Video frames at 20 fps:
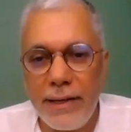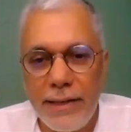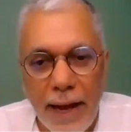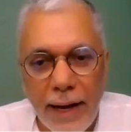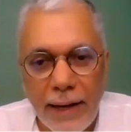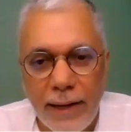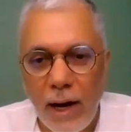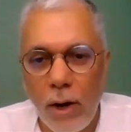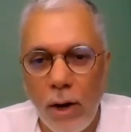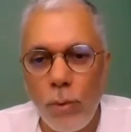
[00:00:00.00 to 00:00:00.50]
their
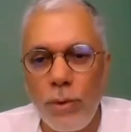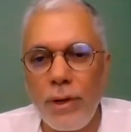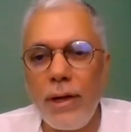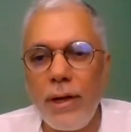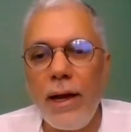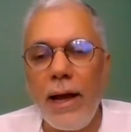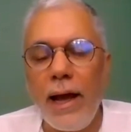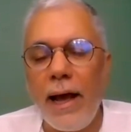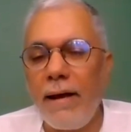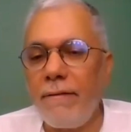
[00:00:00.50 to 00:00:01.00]

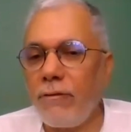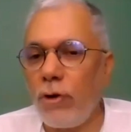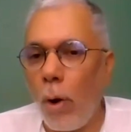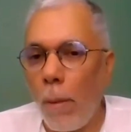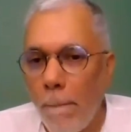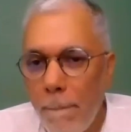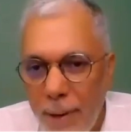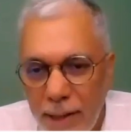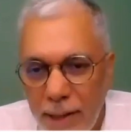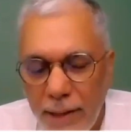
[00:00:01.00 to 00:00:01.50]
ground, have
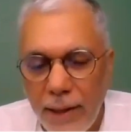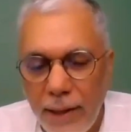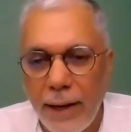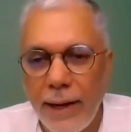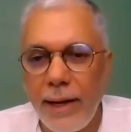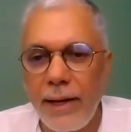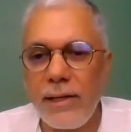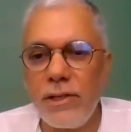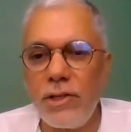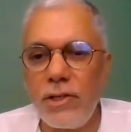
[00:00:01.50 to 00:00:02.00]
competed
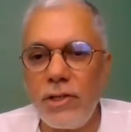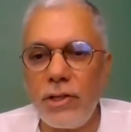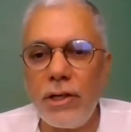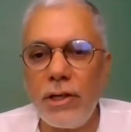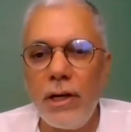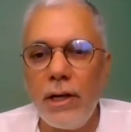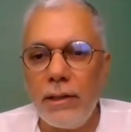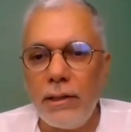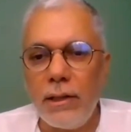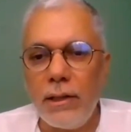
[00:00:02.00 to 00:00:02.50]
against
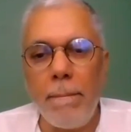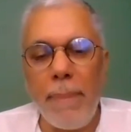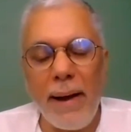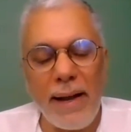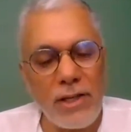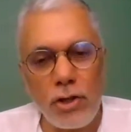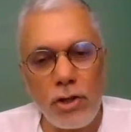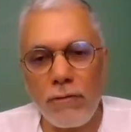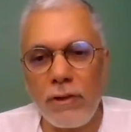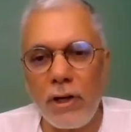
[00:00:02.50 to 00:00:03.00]
the
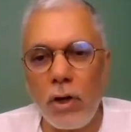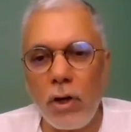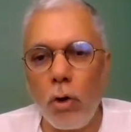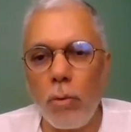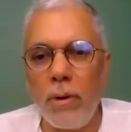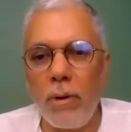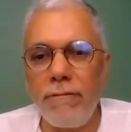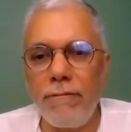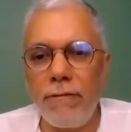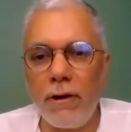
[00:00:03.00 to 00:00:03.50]
best of the
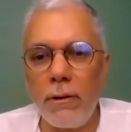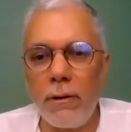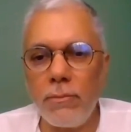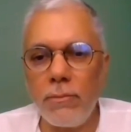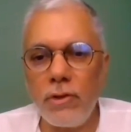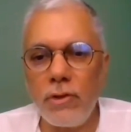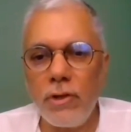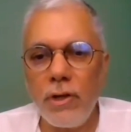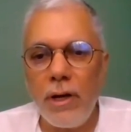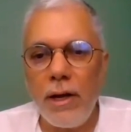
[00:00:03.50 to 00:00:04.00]
global
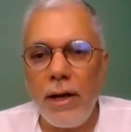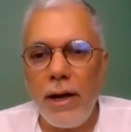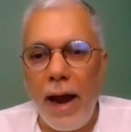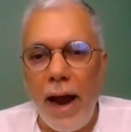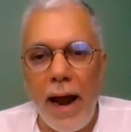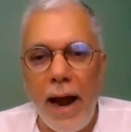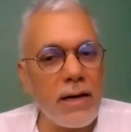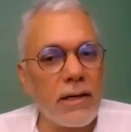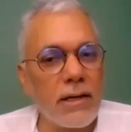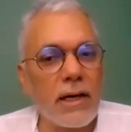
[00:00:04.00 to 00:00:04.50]
firms,
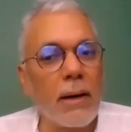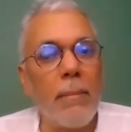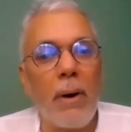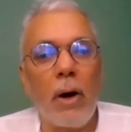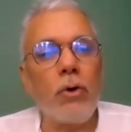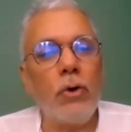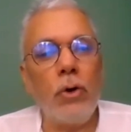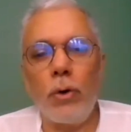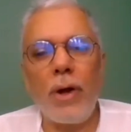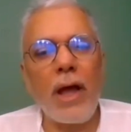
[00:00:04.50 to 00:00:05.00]
and come
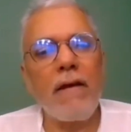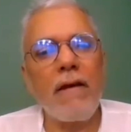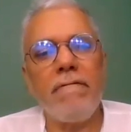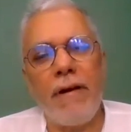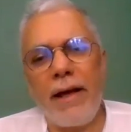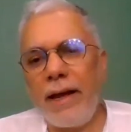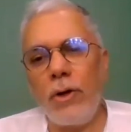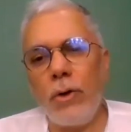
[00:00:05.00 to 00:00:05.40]
out looking very